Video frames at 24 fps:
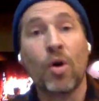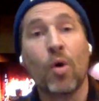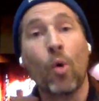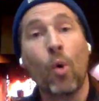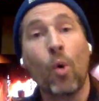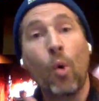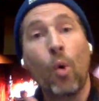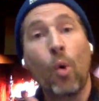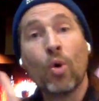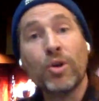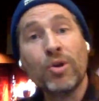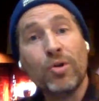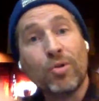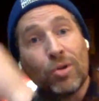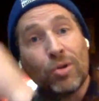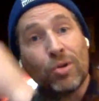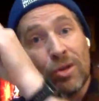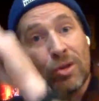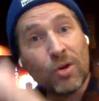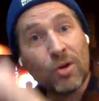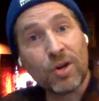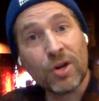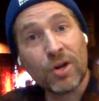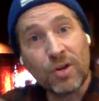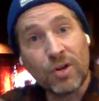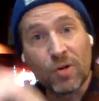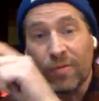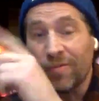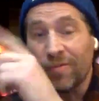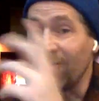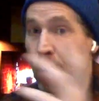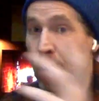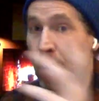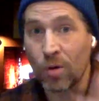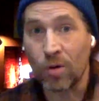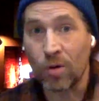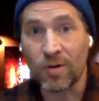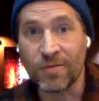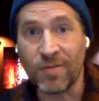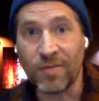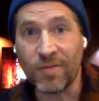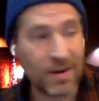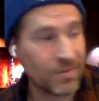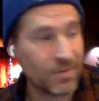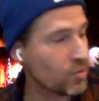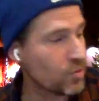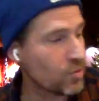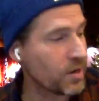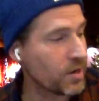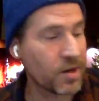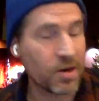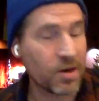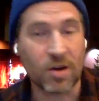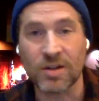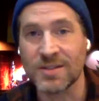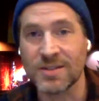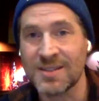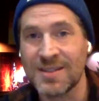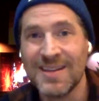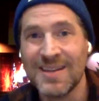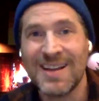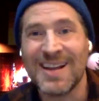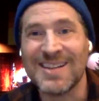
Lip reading: or you could look at your 4 or 5 credit cards